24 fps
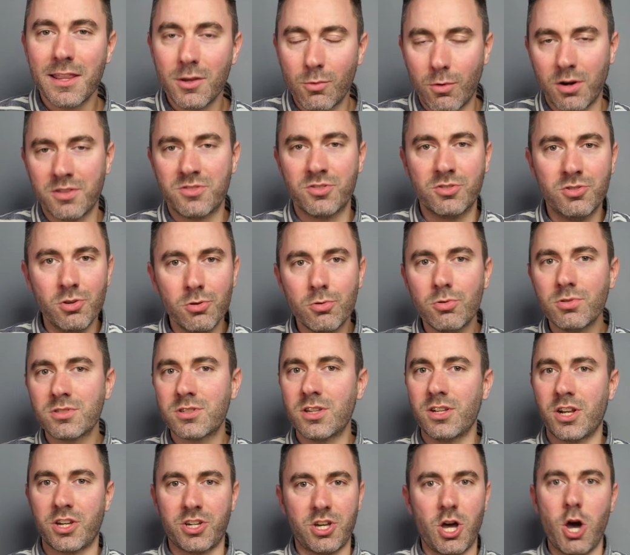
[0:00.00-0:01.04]
other words, Google's
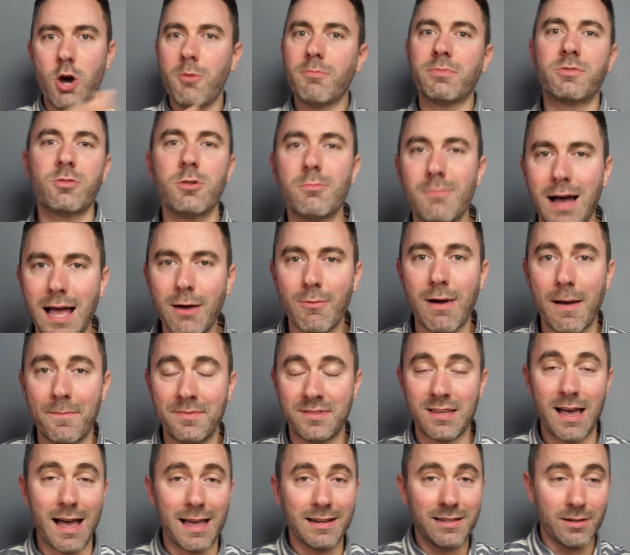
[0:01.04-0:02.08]
gonna comb through my
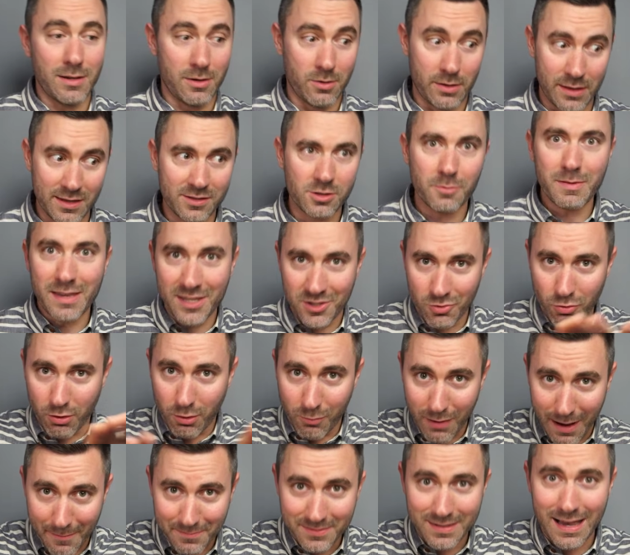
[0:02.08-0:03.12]
website. This will be your
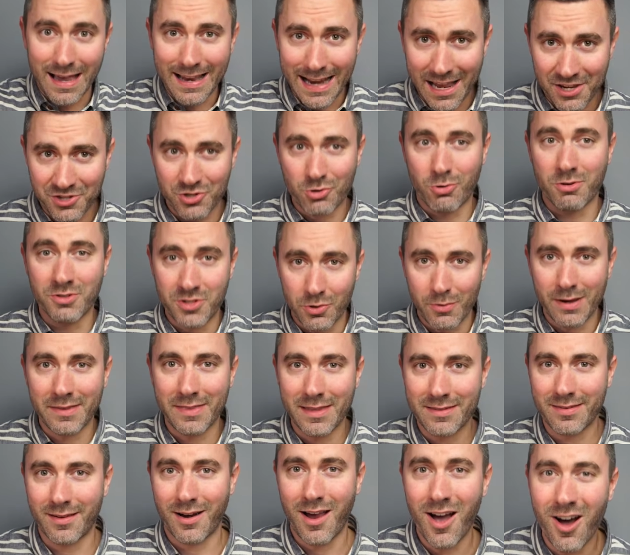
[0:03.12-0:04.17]
website as you're doing
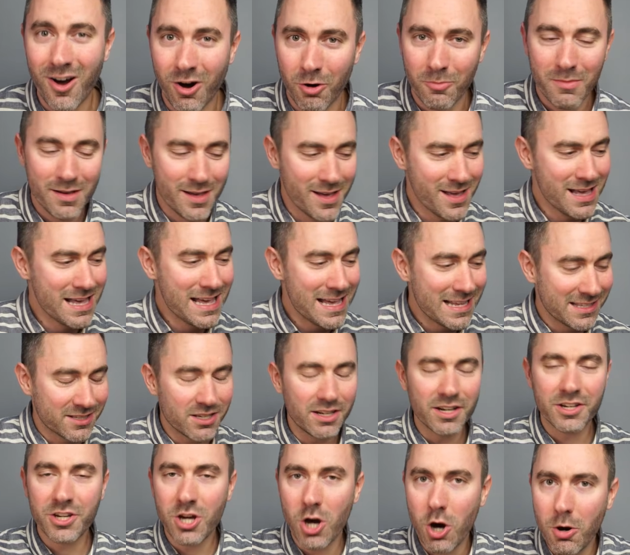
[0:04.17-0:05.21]
this at home. It's
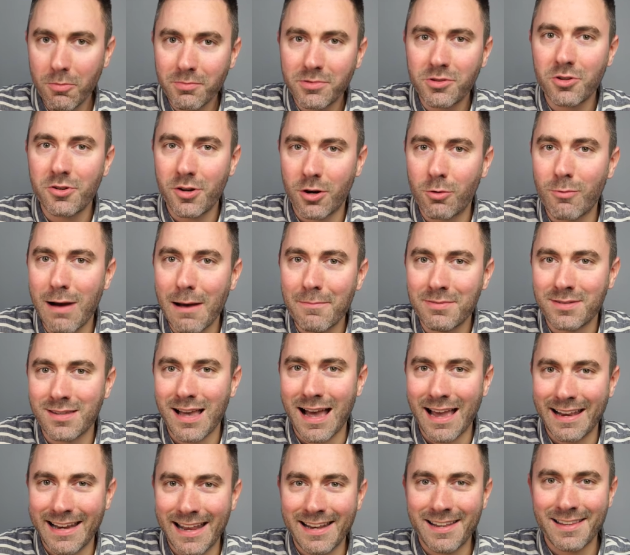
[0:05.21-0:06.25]
gonna comb through your
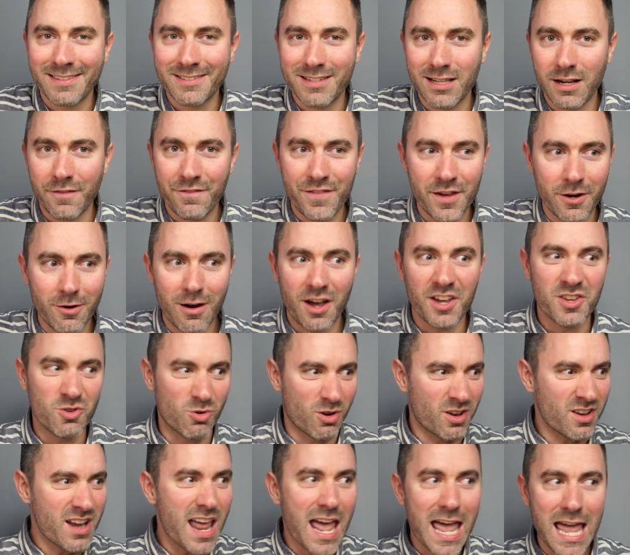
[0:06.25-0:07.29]
website and it's gonna figure out
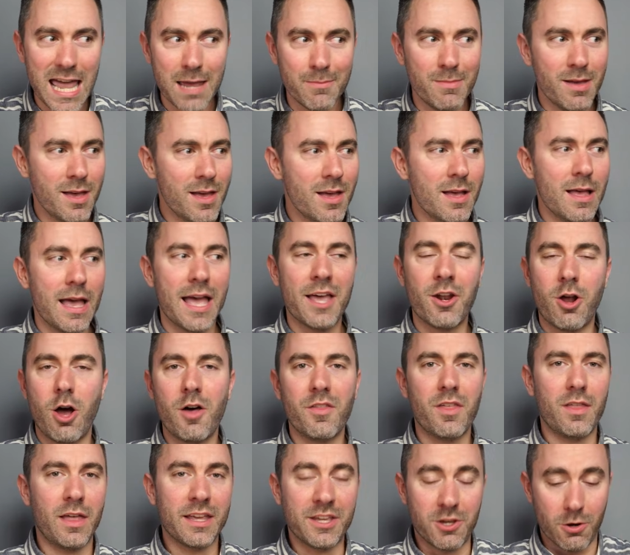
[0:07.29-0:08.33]
your name and all
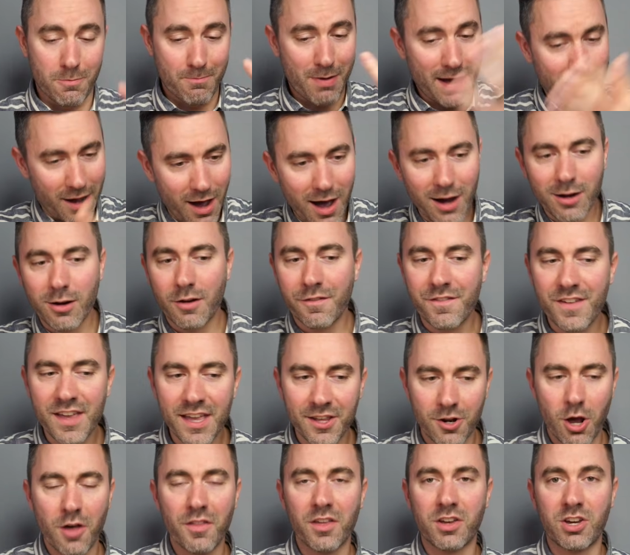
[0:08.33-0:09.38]
that, like your biography
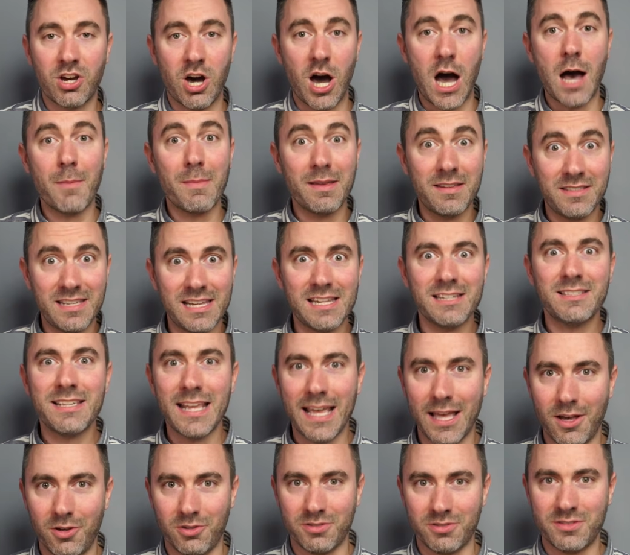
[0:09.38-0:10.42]
and all the common
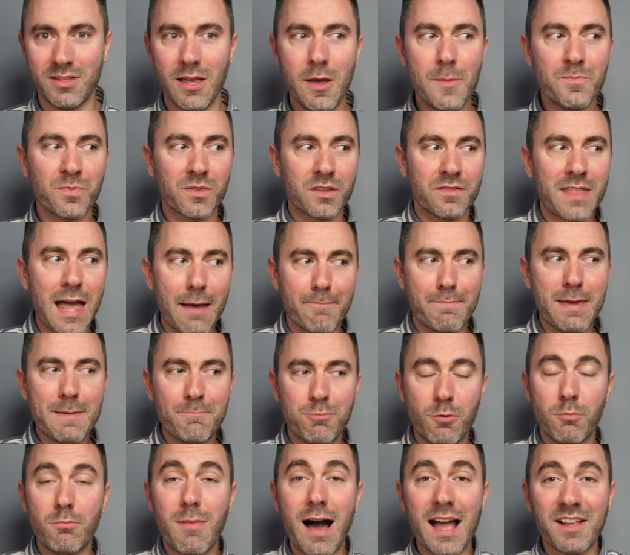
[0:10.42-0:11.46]
details that
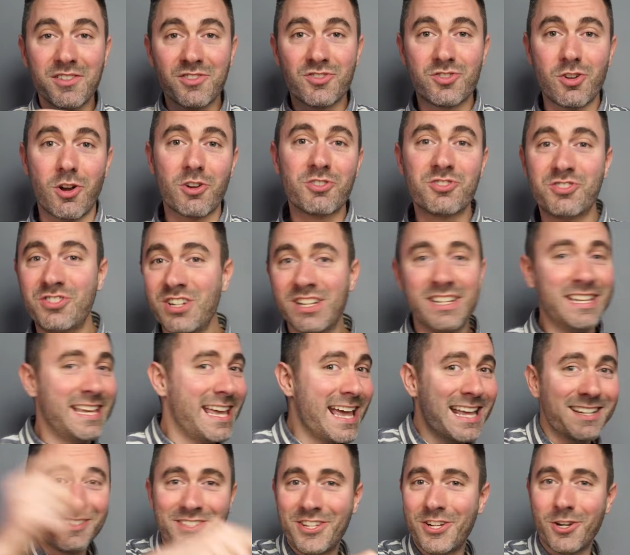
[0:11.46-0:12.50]
people might search to
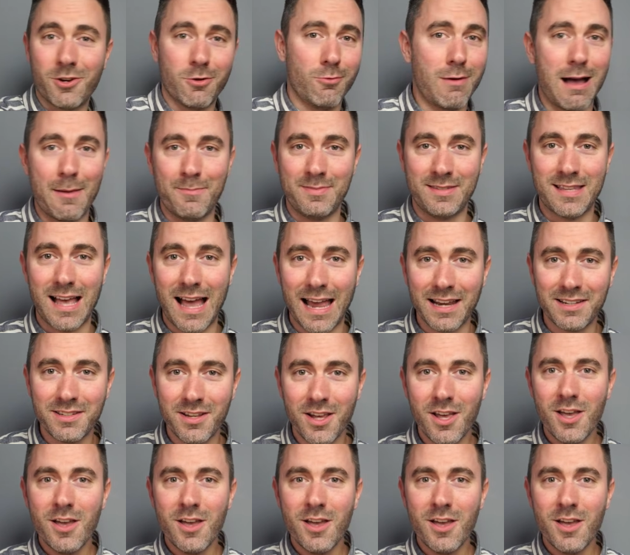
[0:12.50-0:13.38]
get to your website